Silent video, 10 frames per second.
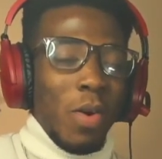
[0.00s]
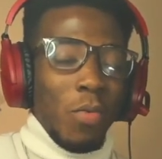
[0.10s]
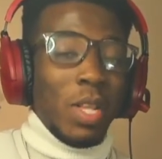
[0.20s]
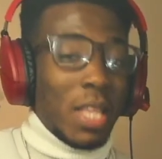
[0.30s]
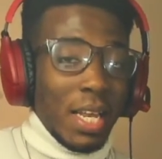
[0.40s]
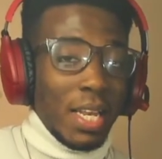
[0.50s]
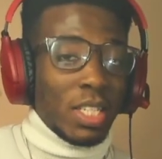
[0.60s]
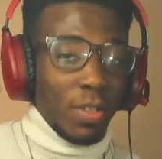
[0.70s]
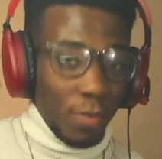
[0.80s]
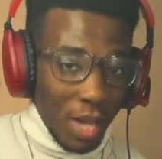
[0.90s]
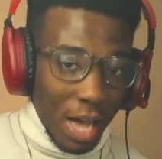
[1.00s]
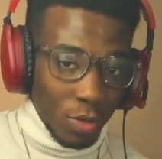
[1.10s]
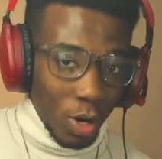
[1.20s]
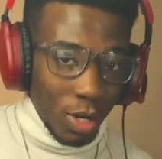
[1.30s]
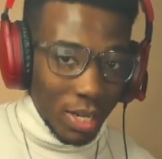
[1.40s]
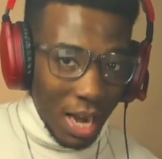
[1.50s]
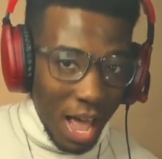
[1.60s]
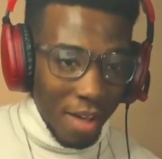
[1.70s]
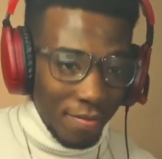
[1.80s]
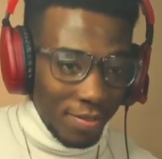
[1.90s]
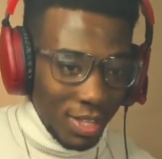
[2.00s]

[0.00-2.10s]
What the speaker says: We did this. If you guys were on the live,